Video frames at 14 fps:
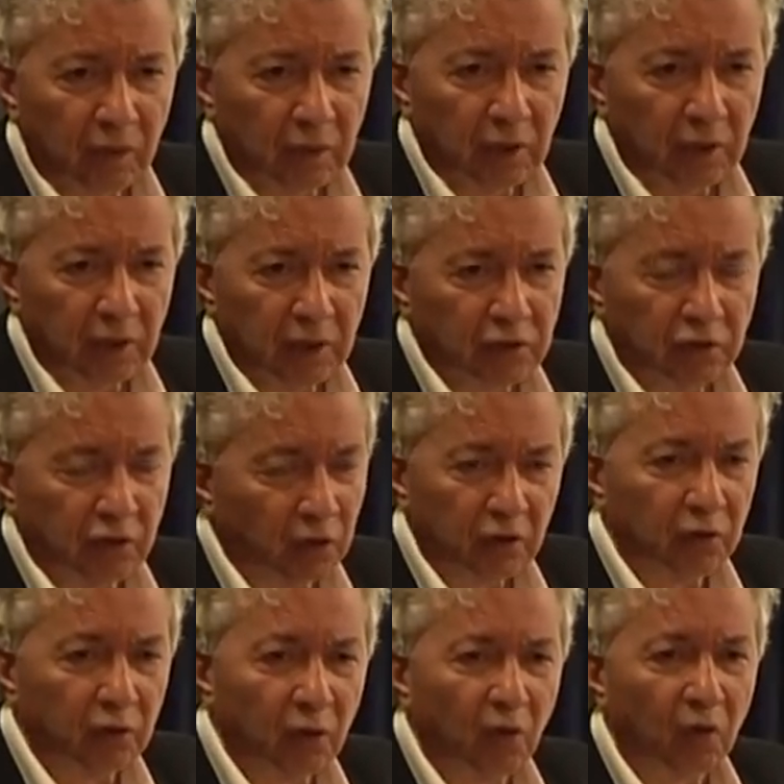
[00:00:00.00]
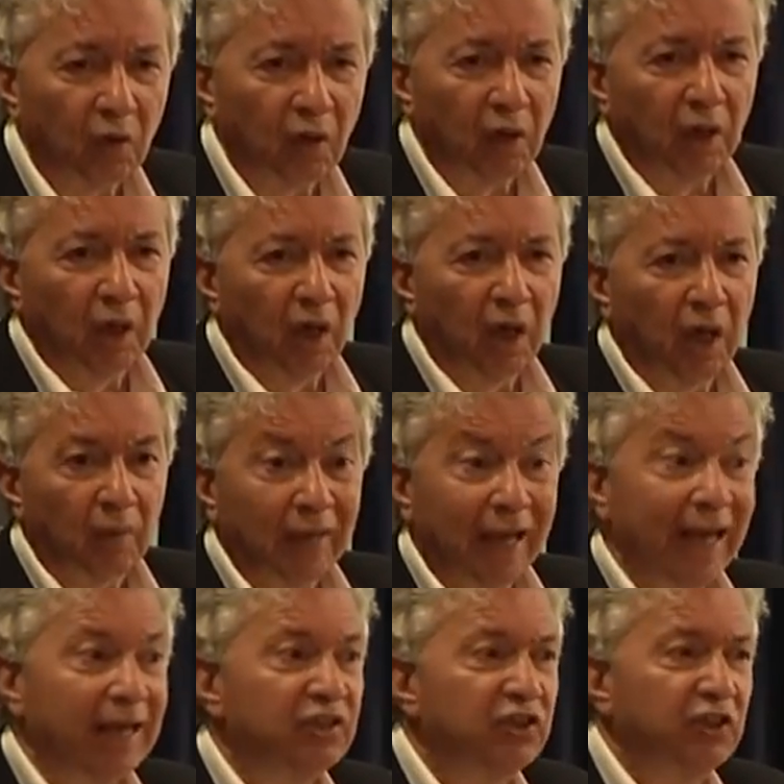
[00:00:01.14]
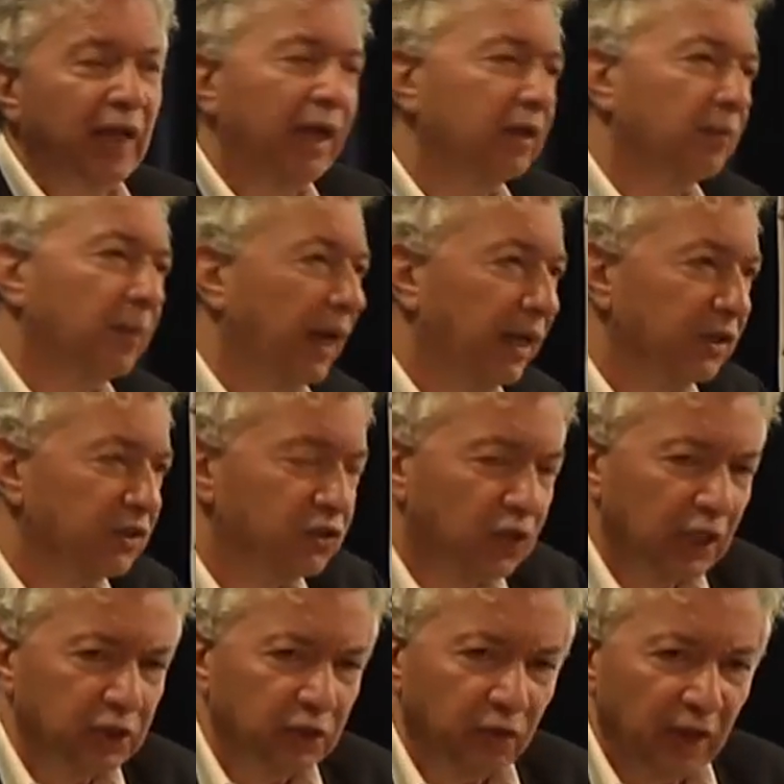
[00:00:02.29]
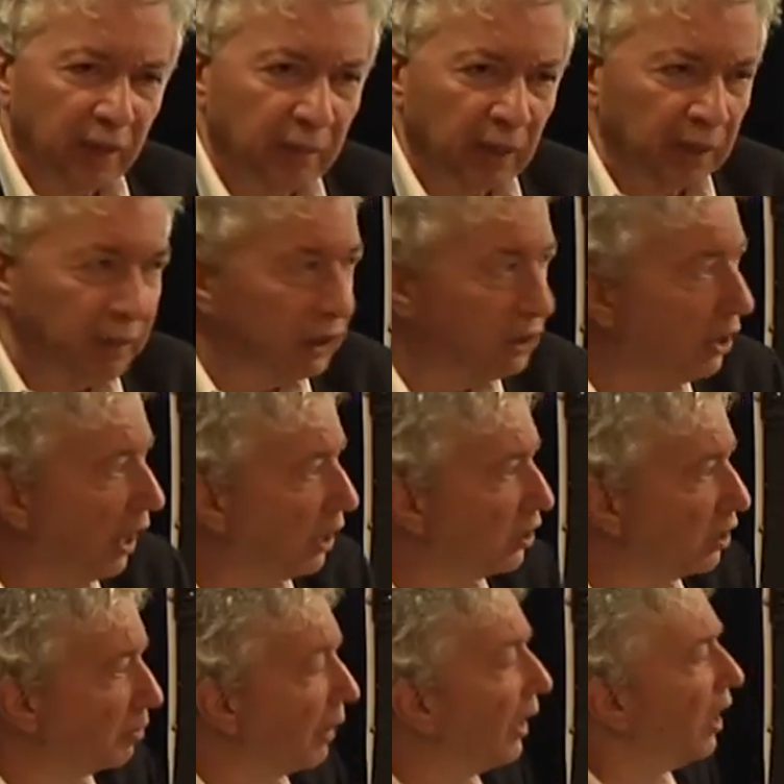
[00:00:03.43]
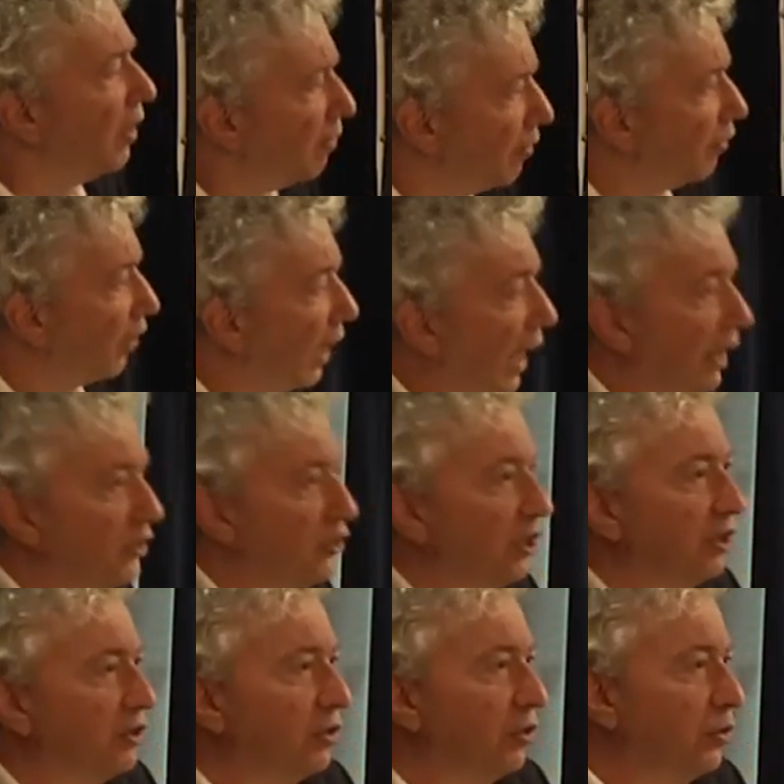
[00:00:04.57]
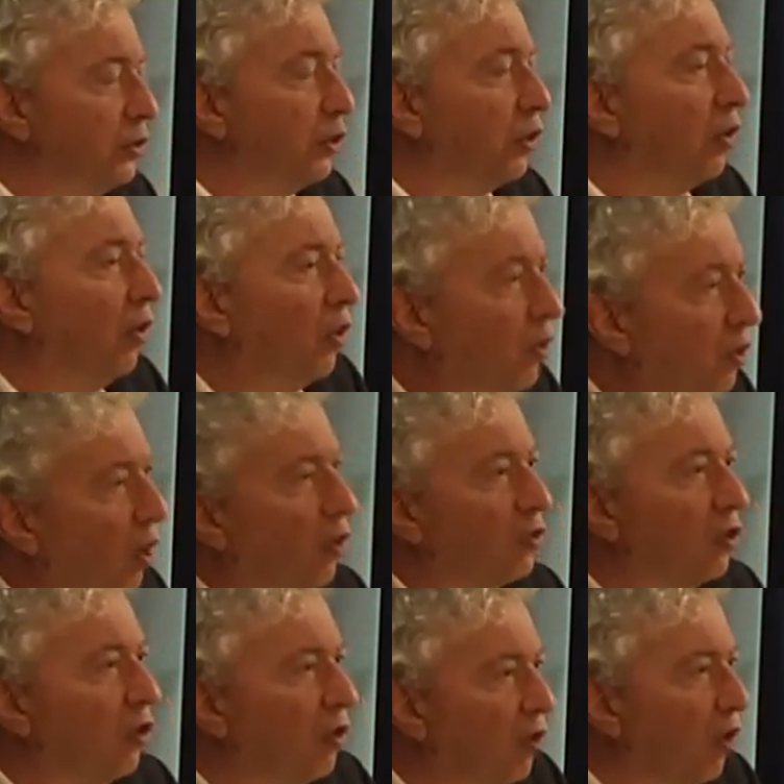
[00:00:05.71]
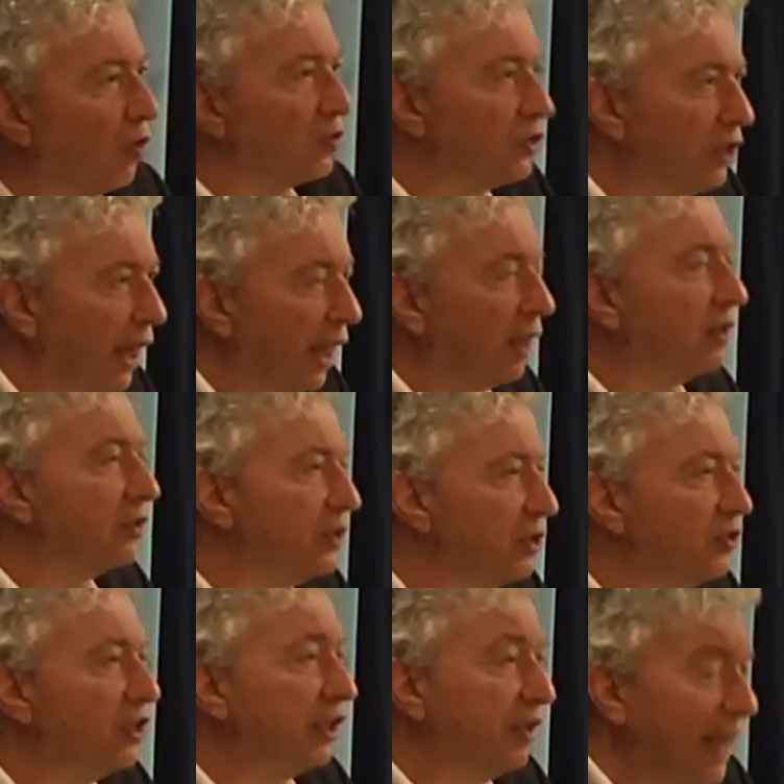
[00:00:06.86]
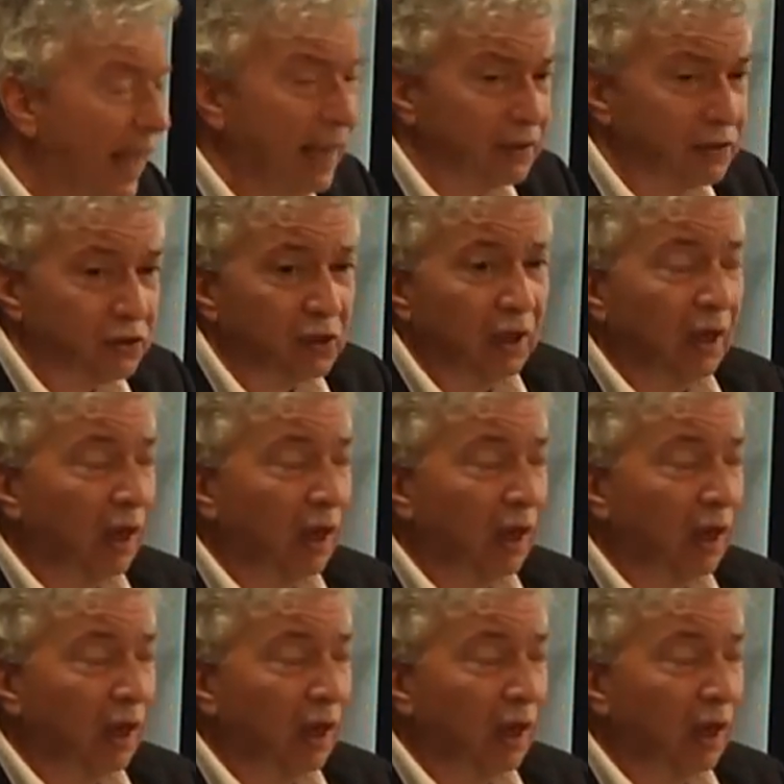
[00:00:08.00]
It's not at all a state by any stretch of the imagination. But nevertheless, it is also not a non-state, since it has